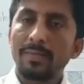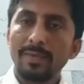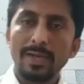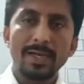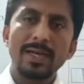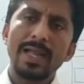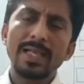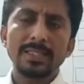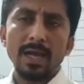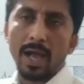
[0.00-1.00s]
We'll read it
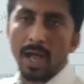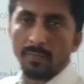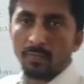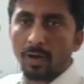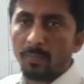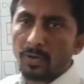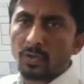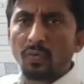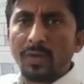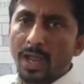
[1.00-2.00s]
as half, 1 upon
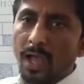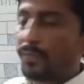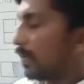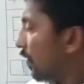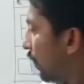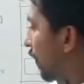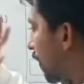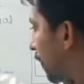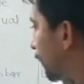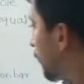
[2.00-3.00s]
2, 1 half, 1
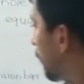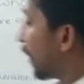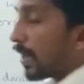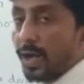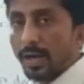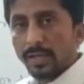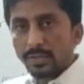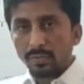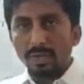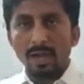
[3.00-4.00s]
half.
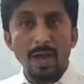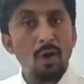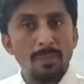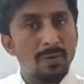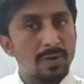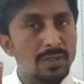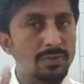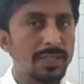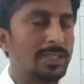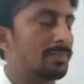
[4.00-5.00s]
Understood? I hope you
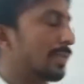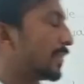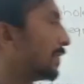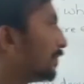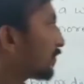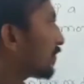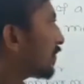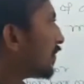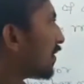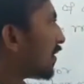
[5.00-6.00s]
understood this.
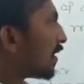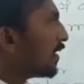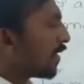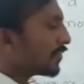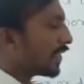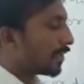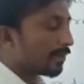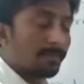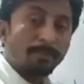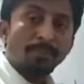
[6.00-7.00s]
Now see
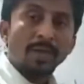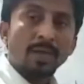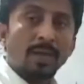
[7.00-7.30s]
here.